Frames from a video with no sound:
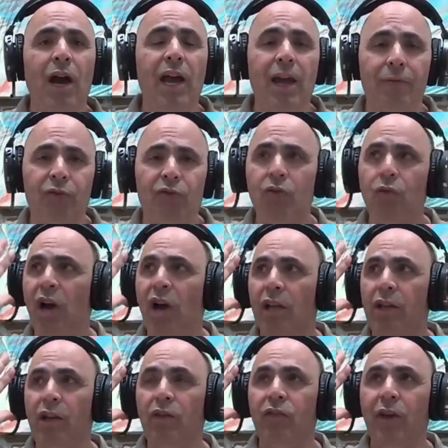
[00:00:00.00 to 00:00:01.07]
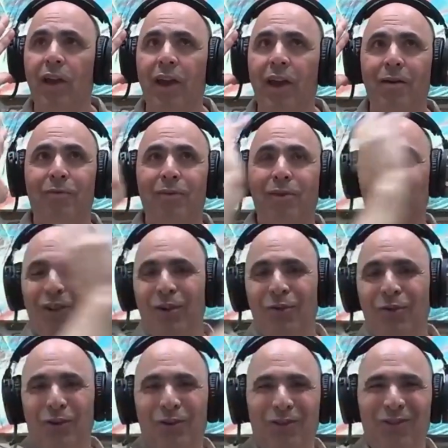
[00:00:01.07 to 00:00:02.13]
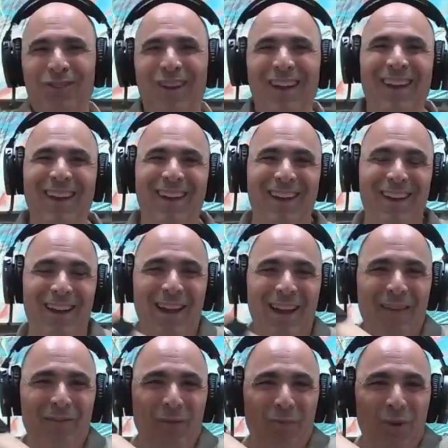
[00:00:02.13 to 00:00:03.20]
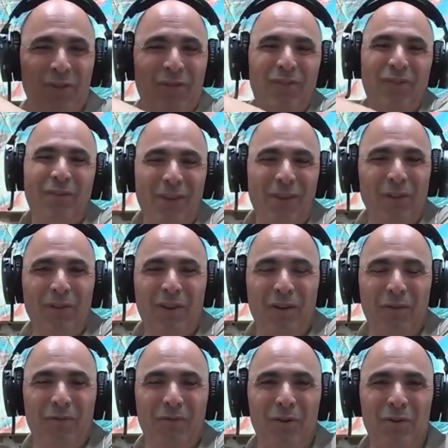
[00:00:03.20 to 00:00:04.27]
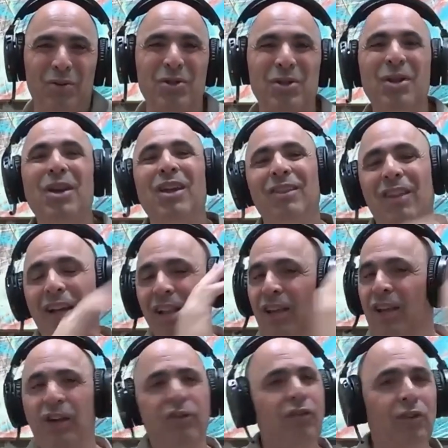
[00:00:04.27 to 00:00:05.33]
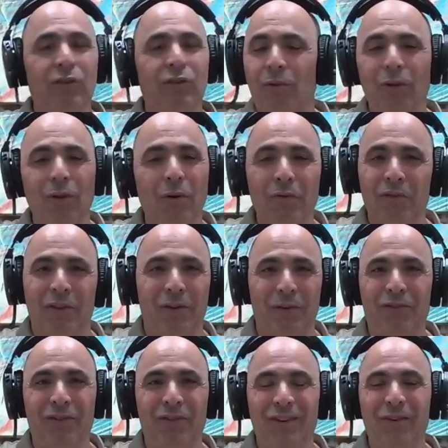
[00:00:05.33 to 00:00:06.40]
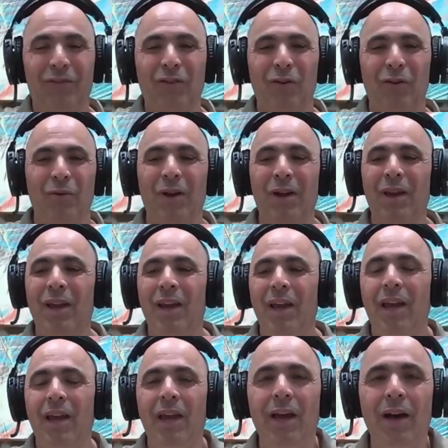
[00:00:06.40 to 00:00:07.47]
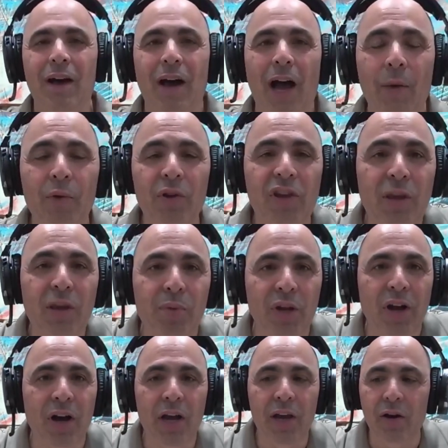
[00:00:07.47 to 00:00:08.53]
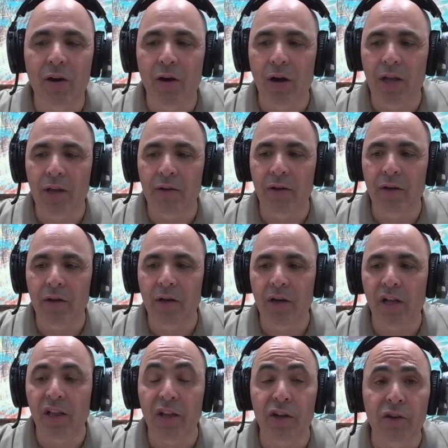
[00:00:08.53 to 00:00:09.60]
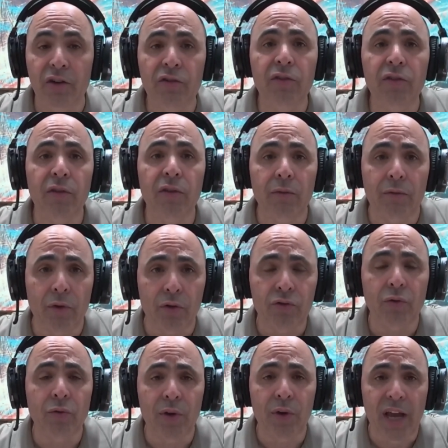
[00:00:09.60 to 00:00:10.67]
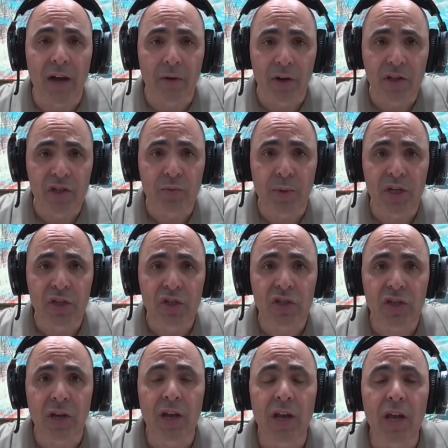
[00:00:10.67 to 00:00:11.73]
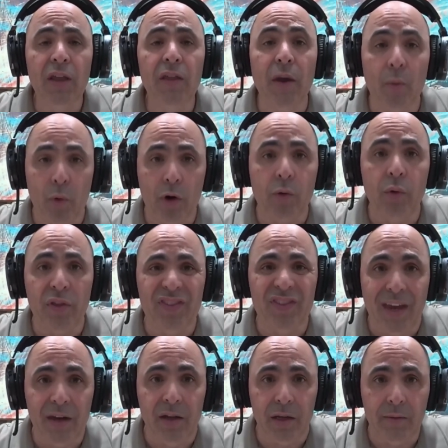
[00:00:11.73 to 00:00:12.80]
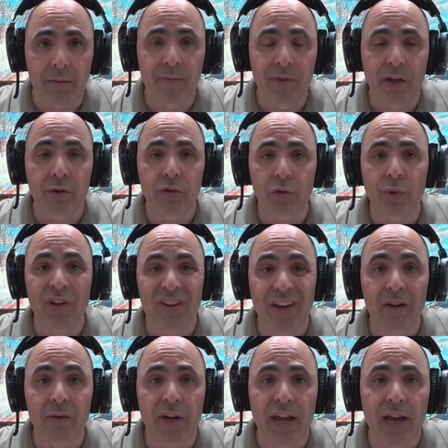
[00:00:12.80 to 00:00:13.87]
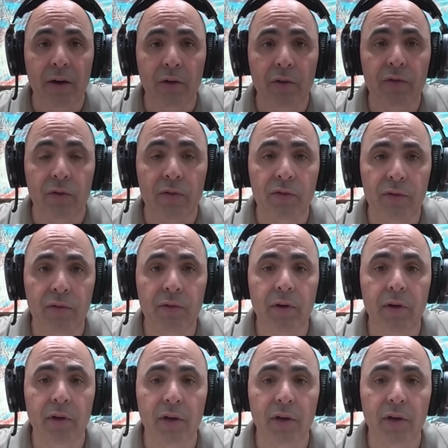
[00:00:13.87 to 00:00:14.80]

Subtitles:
I have two colleagues. I have clinicians, and I have the business of healthcare folks. The clinicians are all over this. So I would keep an eye on clinicians in the virtual reality space that work with data, that are doing data analysis,